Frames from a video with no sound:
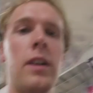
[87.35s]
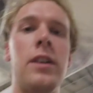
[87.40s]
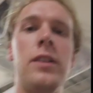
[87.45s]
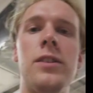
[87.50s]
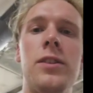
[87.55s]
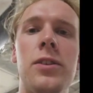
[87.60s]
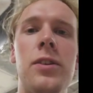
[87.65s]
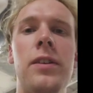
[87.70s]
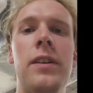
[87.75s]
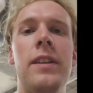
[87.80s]

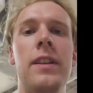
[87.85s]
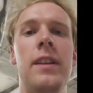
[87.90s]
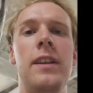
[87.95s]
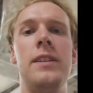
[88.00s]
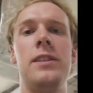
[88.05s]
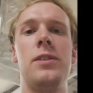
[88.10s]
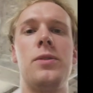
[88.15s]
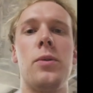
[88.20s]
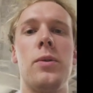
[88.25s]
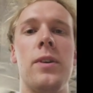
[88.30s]
Concerning
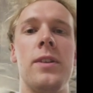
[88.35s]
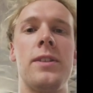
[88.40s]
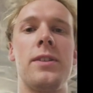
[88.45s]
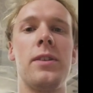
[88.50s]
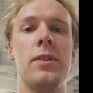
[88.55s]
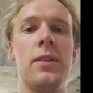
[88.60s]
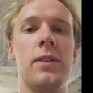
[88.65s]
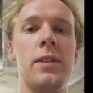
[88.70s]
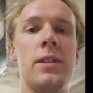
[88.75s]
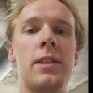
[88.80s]
these doors,
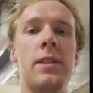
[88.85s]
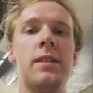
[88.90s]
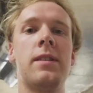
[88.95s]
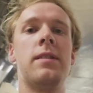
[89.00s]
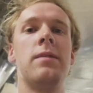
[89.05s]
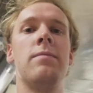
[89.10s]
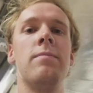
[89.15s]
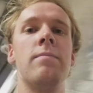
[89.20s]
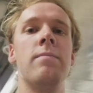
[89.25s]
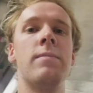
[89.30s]
there's
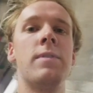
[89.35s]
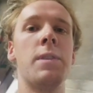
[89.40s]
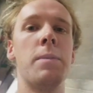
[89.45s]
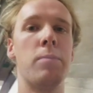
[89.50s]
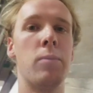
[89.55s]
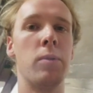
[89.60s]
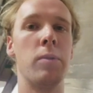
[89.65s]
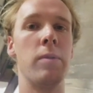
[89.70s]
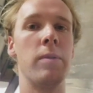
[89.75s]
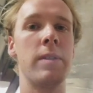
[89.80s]

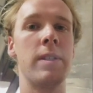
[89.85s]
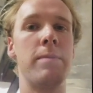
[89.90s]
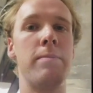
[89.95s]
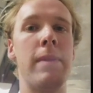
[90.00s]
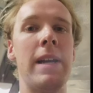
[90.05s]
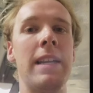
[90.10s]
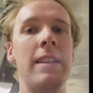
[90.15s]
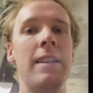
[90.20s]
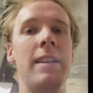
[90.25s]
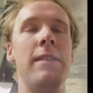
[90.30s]
some rules,
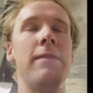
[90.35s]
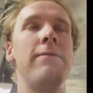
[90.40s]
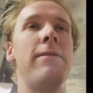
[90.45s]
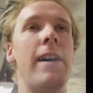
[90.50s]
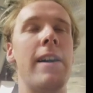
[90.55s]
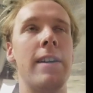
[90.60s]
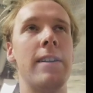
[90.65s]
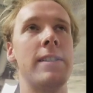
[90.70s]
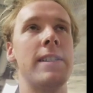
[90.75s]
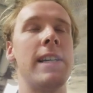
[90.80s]
mainly
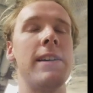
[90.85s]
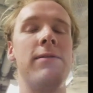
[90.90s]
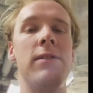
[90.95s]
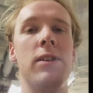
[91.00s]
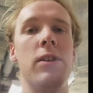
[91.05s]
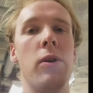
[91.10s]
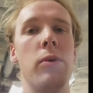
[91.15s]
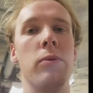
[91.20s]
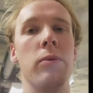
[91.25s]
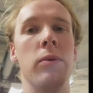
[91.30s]
fire safety code